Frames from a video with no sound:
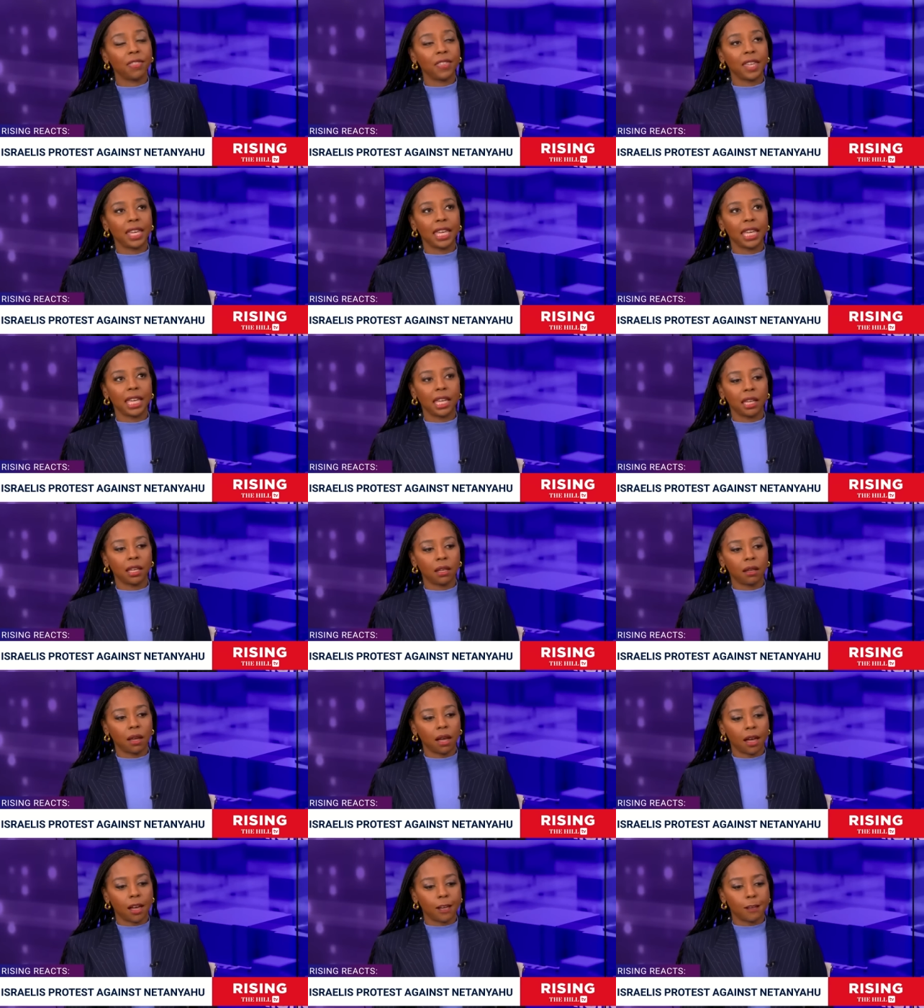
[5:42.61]
the...
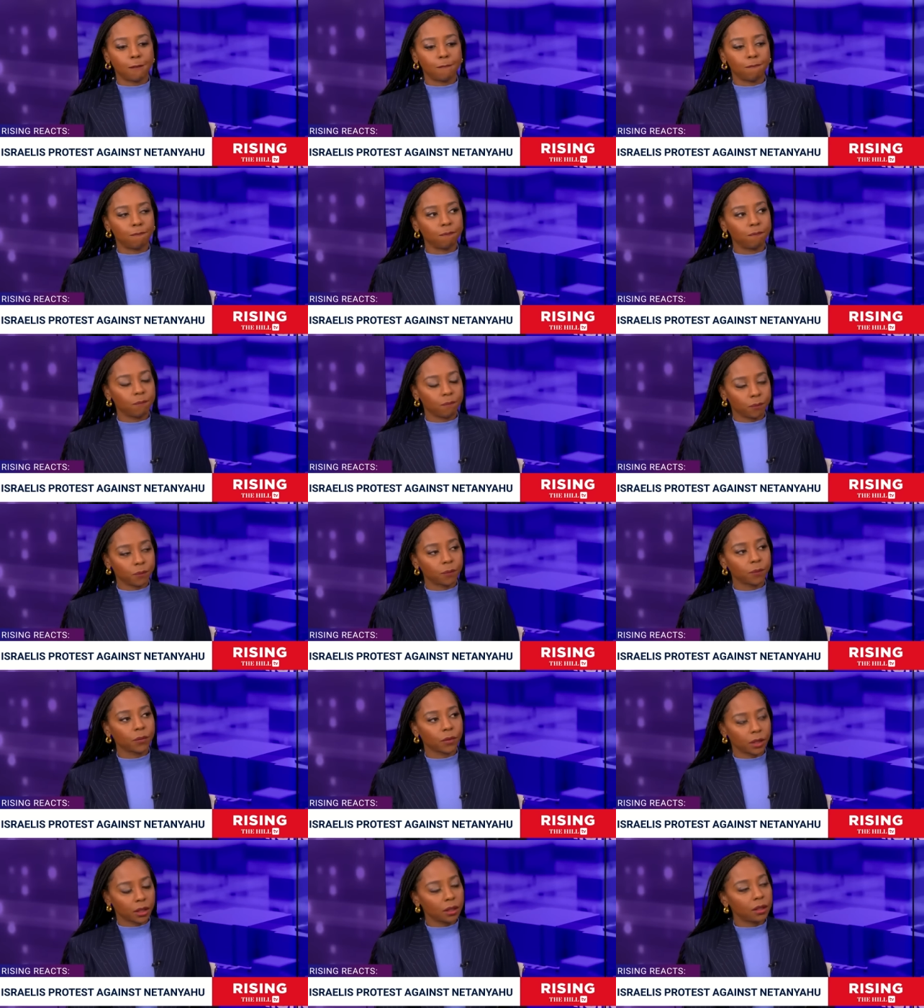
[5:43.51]
I should
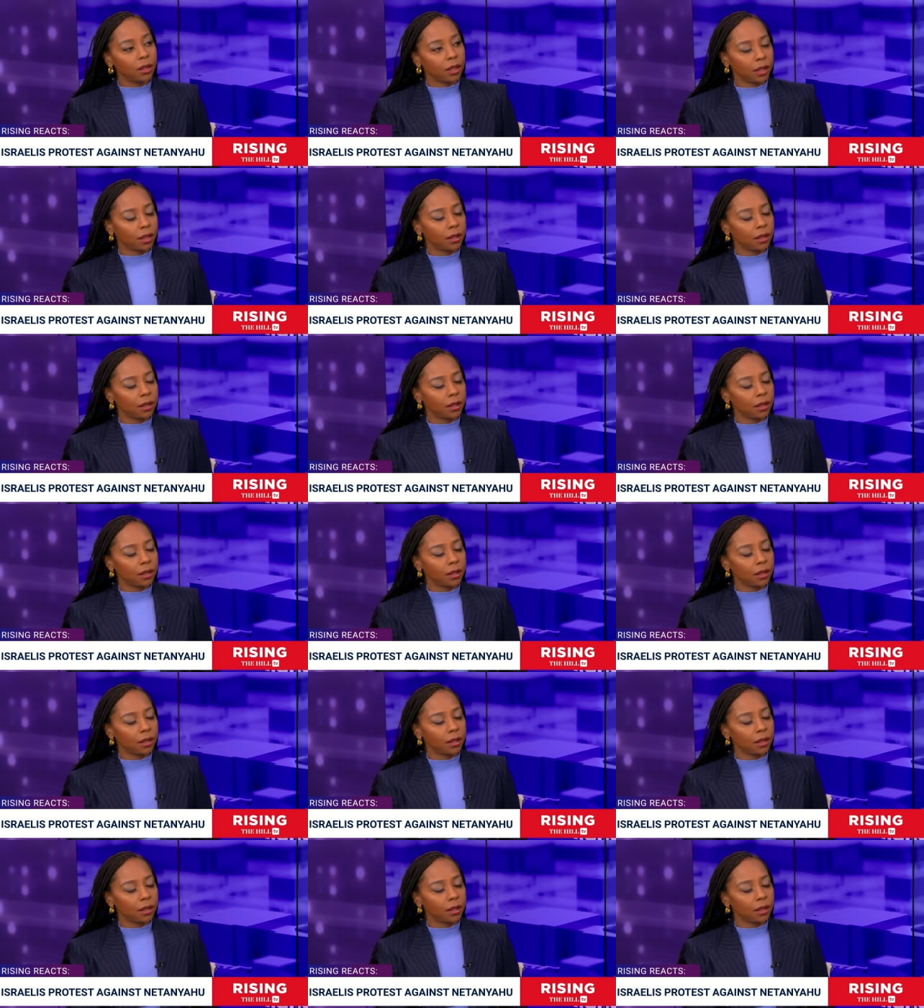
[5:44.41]
say, I think it's...